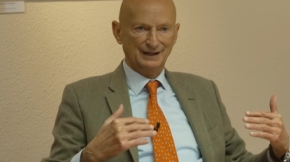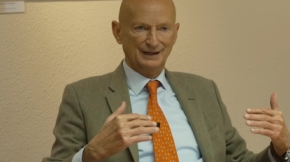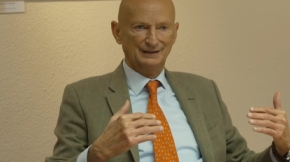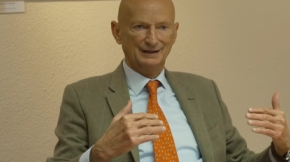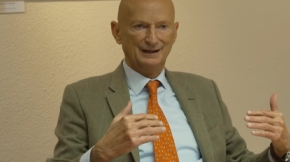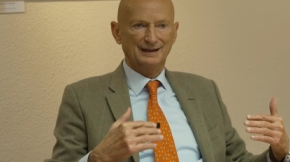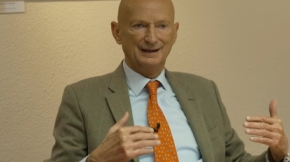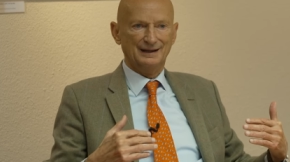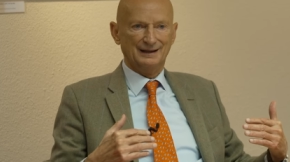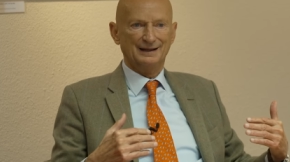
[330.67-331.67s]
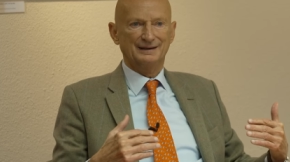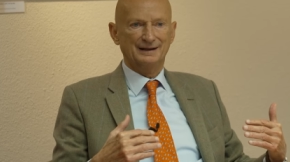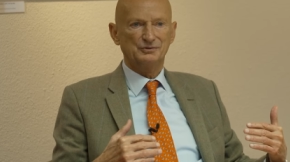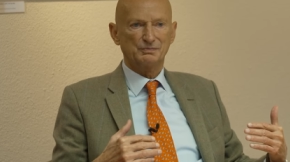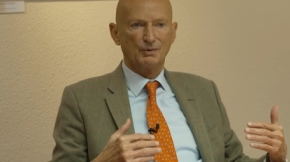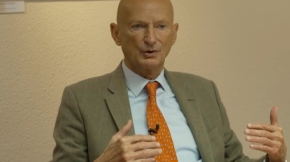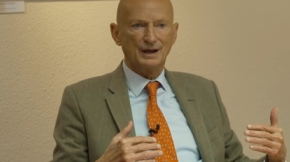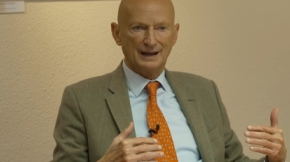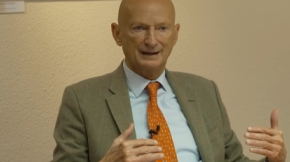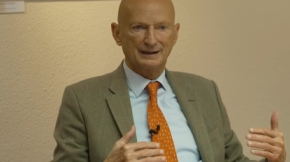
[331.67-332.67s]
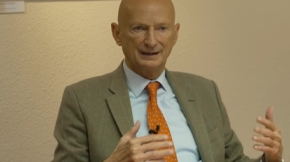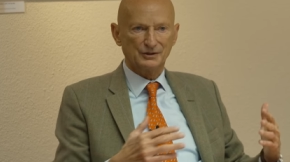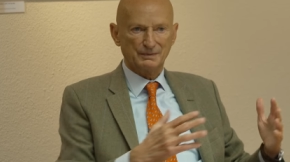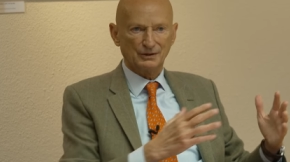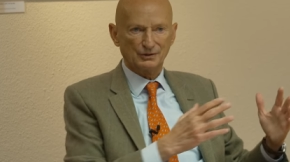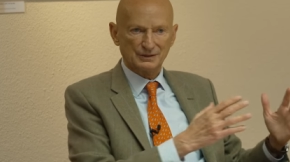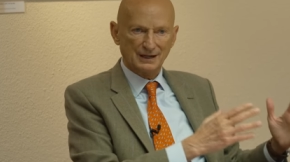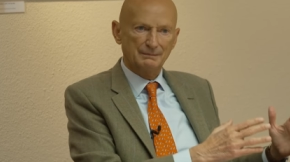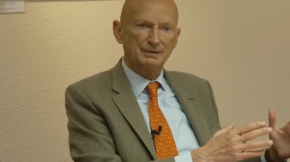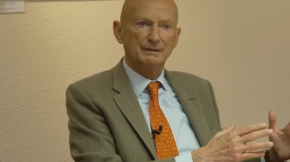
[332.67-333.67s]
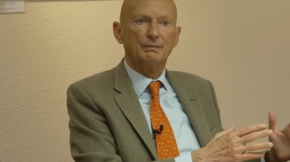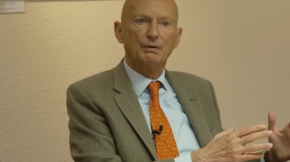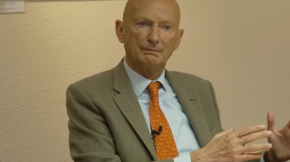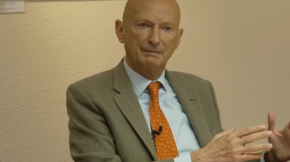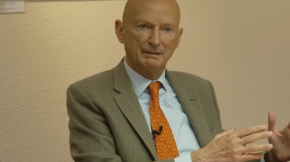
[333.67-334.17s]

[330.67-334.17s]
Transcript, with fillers: in, in, in smaller entities because it can be more,